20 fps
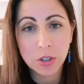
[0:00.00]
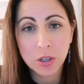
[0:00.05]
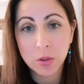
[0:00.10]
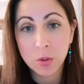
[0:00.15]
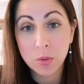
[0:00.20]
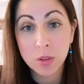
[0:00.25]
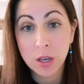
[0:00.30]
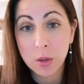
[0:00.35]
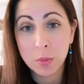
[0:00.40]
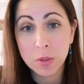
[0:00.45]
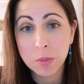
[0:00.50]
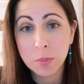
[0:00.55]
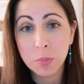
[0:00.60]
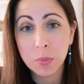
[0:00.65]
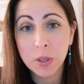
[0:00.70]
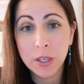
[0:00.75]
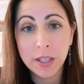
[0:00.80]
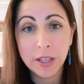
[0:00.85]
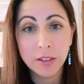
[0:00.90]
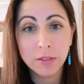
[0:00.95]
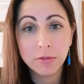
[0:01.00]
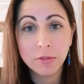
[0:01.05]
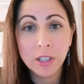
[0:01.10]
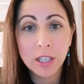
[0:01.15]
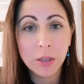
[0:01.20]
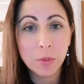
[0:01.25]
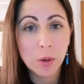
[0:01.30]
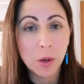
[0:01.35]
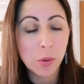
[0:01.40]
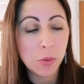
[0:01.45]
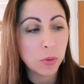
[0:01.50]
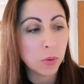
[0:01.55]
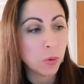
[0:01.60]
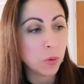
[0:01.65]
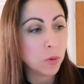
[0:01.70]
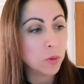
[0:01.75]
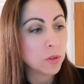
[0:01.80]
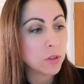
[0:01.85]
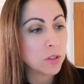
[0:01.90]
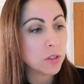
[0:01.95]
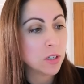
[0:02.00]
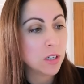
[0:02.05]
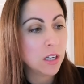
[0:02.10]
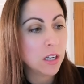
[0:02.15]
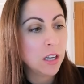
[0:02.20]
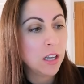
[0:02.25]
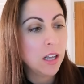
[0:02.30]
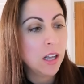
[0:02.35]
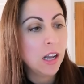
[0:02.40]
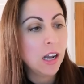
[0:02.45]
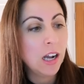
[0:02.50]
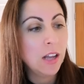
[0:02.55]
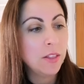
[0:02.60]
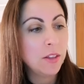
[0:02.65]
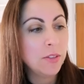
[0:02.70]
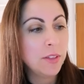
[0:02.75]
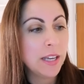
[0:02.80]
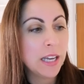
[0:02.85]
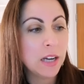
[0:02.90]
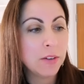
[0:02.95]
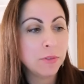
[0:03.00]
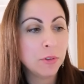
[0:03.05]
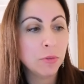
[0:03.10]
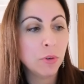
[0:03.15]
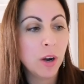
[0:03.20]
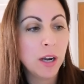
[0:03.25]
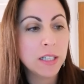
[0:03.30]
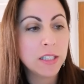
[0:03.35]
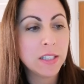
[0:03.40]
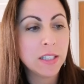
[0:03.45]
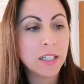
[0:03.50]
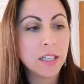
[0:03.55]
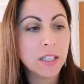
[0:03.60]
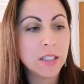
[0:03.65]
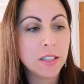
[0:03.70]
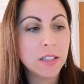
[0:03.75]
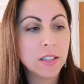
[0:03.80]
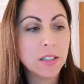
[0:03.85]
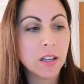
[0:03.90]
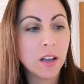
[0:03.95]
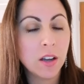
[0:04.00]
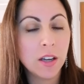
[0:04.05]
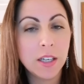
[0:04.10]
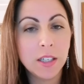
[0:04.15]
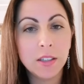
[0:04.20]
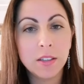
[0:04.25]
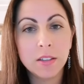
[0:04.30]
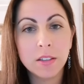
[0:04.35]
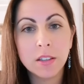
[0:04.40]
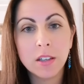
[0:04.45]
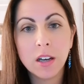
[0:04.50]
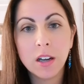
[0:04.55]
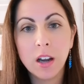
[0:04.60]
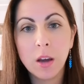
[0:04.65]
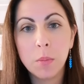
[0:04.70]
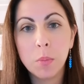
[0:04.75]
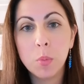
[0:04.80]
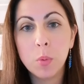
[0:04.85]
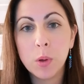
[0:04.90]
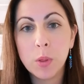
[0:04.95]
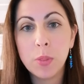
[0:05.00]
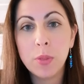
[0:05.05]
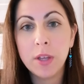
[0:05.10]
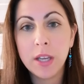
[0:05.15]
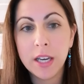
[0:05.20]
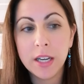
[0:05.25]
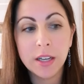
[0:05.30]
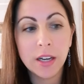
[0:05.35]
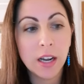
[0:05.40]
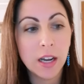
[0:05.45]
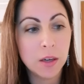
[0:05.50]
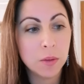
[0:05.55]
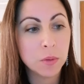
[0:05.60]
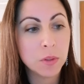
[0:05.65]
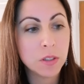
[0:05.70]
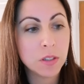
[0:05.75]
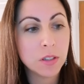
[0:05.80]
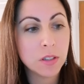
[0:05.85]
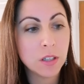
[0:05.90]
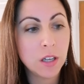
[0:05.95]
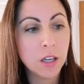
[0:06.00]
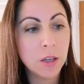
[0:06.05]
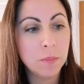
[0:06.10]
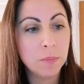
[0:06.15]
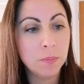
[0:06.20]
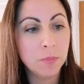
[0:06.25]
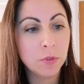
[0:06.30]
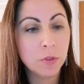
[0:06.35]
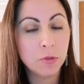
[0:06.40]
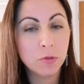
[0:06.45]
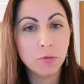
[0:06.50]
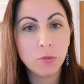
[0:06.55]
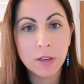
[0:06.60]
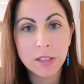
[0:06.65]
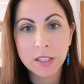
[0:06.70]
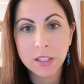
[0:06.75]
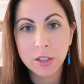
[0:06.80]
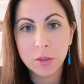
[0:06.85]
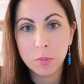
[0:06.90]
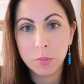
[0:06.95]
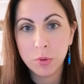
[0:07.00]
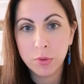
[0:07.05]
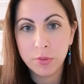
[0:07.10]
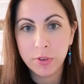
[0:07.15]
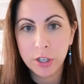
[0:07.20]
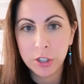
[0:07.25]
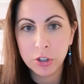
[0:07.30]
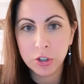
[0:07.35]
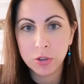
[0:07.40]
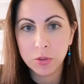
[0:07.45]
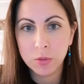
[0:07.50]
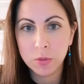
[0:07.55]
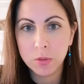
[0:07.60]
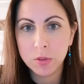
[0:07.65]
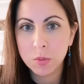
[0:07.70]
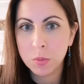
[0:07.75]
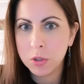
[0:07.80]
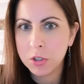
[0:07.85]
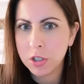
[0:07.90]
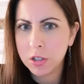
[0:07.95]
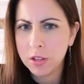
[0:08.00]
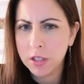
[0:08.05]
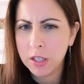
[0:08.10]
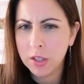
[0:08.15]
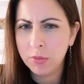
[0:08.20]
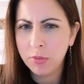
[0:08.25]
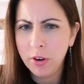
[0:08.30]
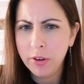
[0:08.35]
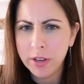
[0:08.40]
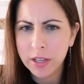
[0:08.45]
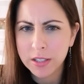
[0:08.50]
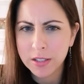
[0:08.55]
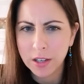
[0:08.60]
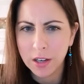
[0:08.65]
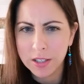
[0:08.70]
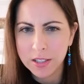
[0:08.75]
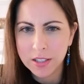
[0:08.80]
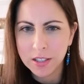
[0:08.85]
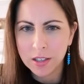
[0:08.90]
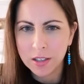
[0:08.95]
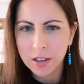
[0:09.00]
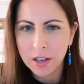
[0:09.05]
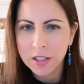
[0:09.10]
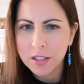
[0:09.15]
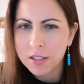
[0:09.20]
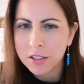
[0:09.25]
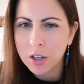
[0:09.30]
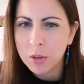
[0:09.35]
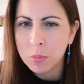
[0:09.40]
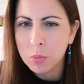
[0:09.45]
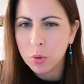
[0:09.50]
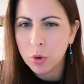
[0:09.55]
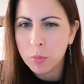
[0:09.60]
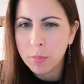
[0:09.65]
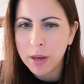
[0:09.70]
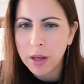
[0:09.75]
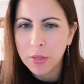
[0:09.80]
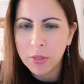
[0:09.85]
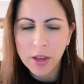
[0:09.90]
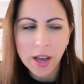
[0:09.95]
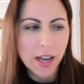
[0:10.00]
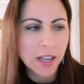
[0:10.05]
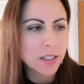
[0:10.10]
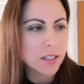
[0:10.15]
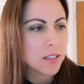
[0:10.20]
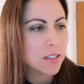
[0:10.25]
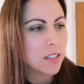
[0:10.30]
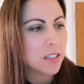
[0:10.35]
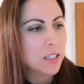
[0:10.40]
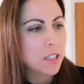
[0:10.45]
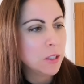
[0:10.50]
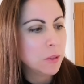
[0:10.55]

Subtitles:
I thought that was brilliant, really well thought. And then they have a writing and design club with the in-house resident professionals, which I think is very exciting. I'd like to know more about that.